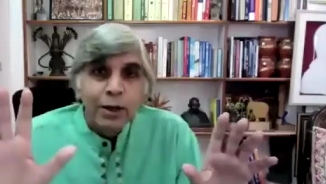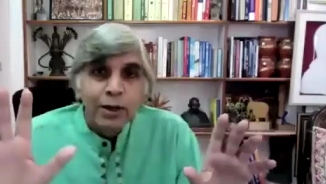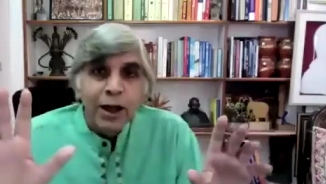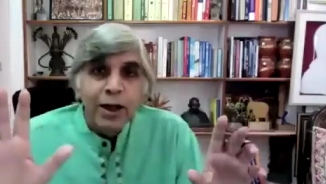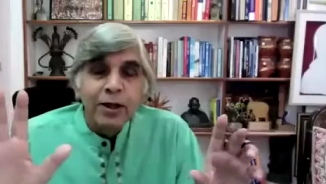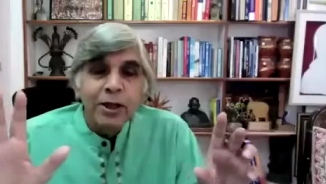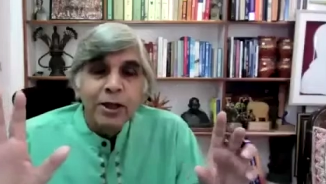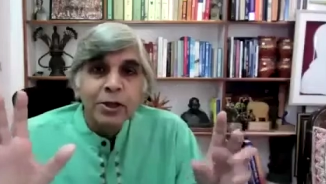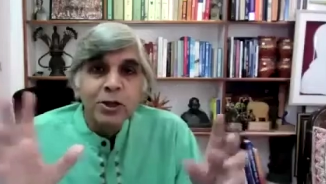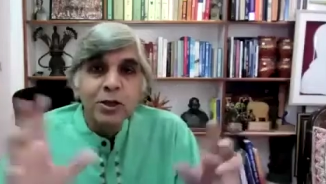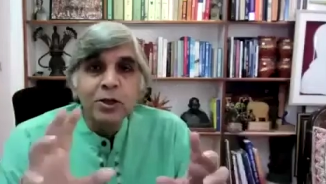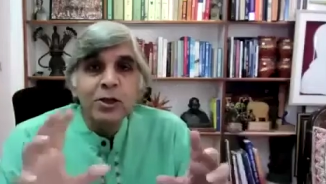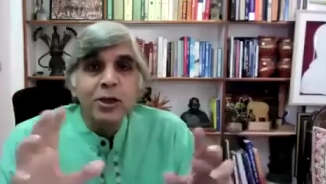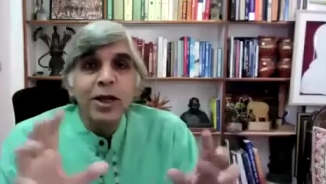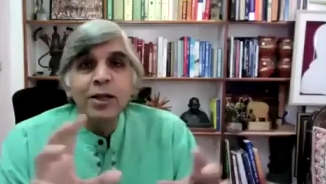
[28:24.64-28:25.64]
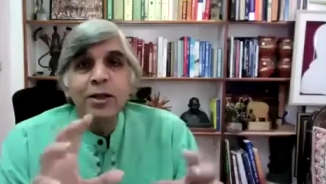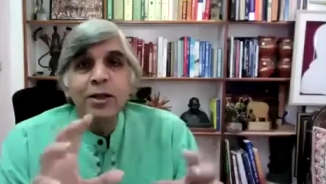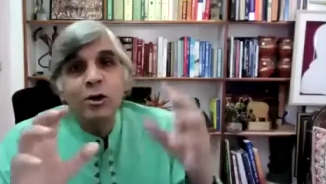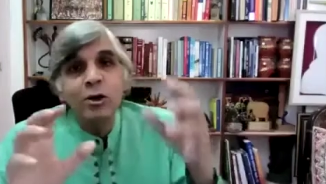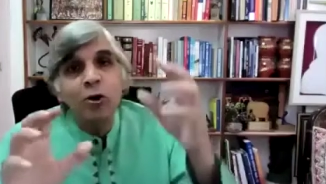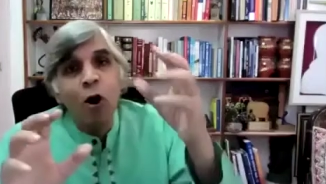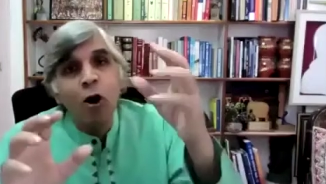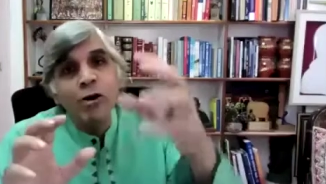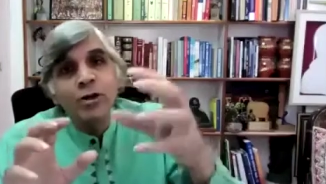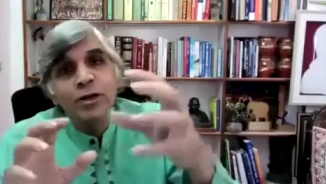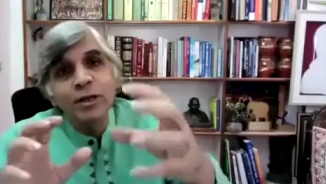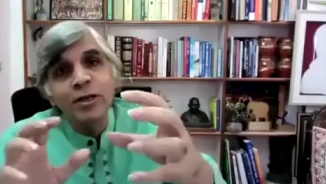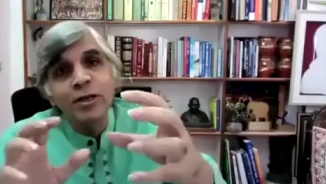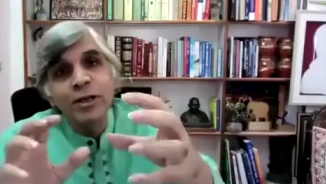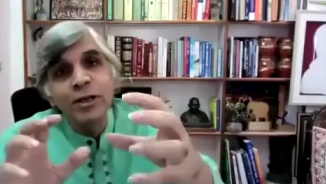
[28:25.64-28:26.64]
that the
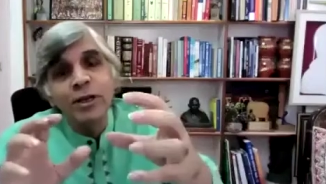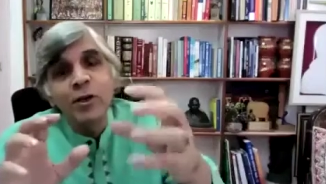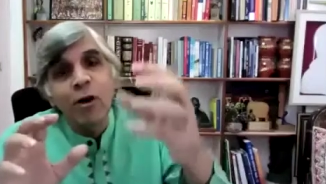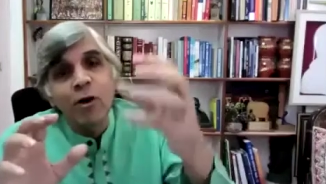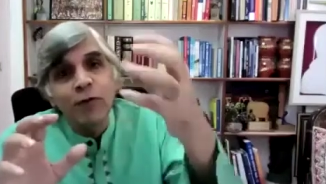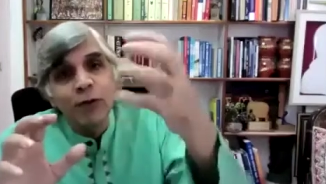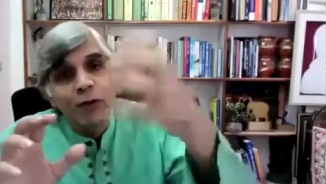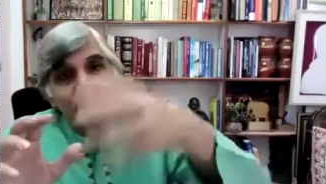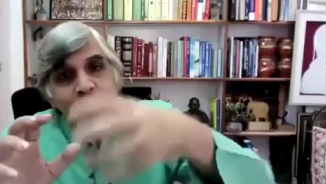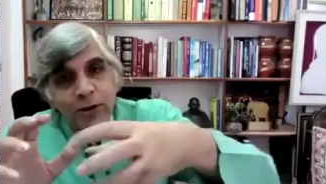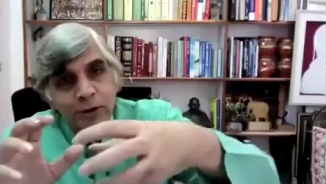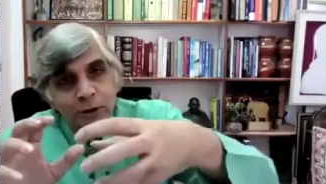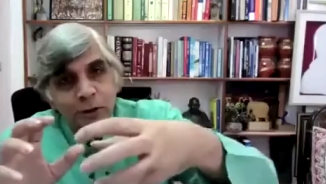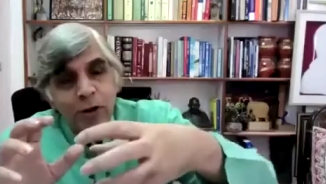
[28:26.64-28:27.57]
toxicity of this